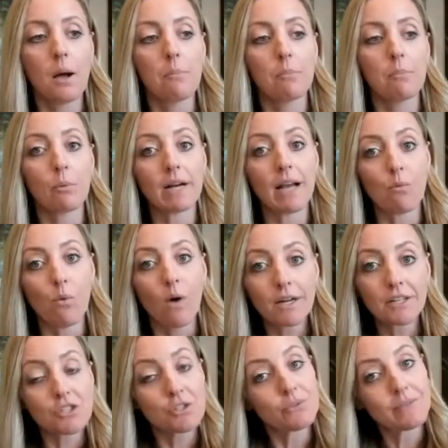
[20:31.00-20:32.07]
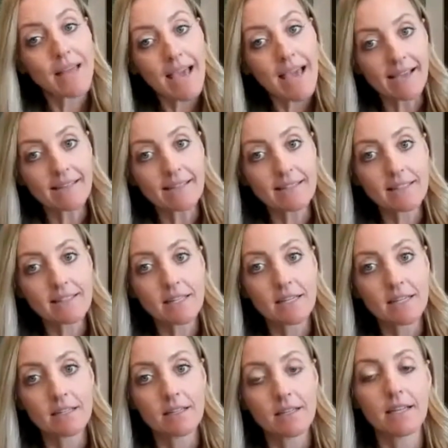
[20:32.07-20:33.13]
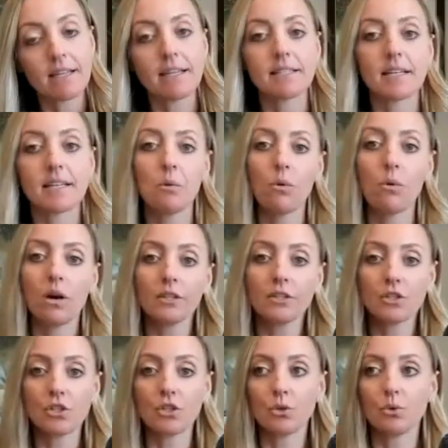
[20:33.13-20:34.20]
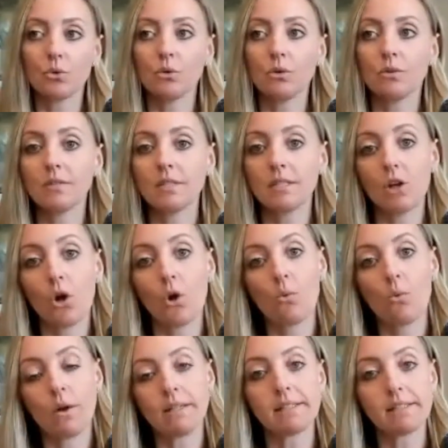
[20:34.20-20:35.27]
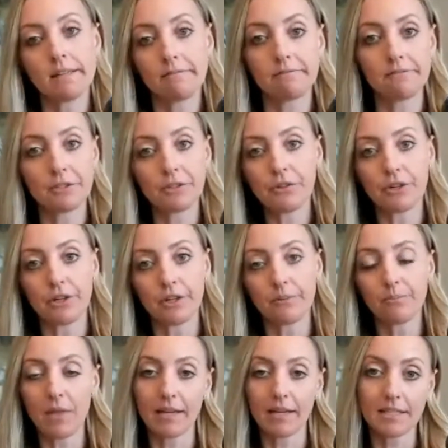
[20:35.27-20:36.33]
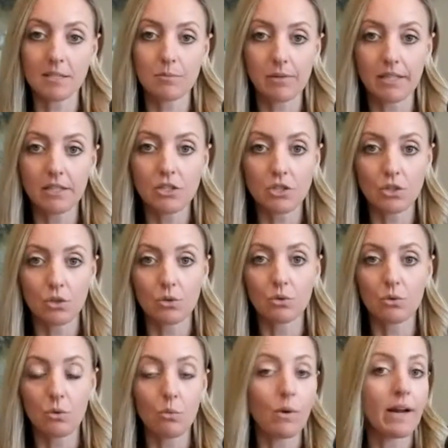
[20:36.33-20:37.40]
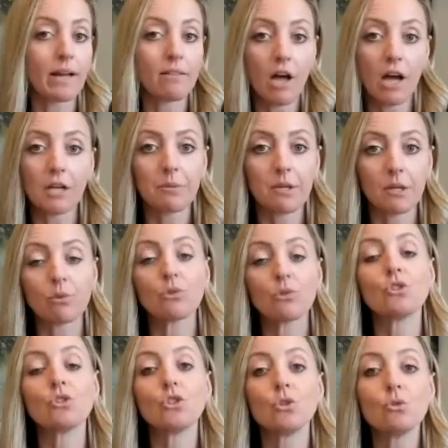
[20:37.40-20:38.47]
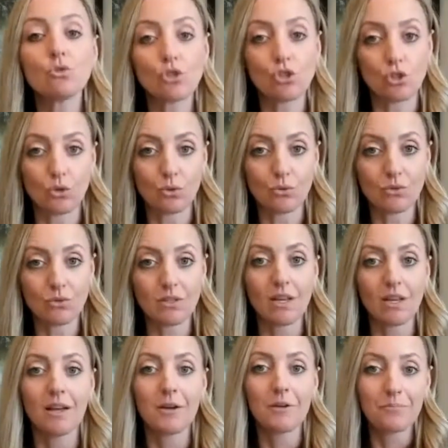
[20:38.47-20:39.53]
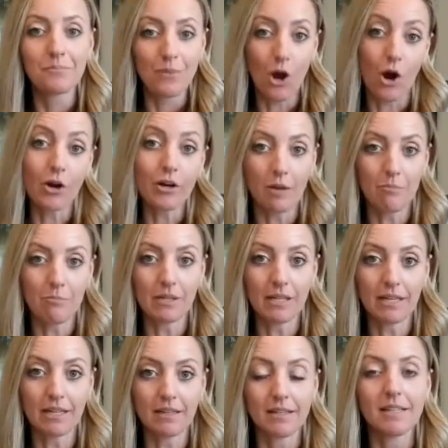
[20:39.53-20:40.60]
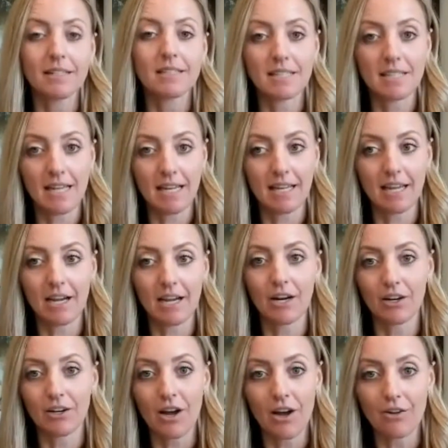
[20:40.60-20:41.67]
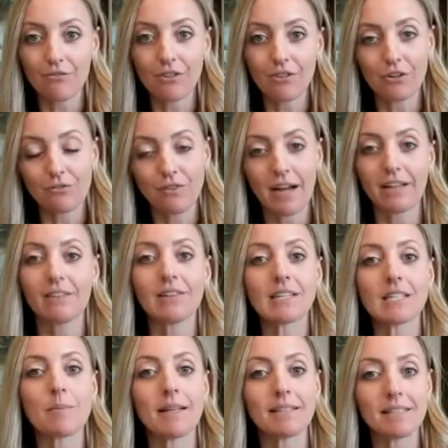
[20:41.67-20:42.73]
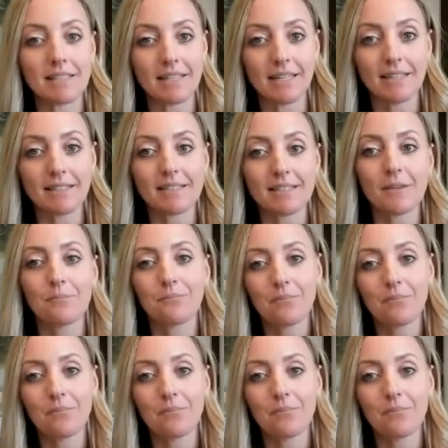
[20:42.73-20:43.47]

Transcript: But what I want to do next is I want to go one step further and explain to you why a lot of people do choose our company to take care of their final expense needs.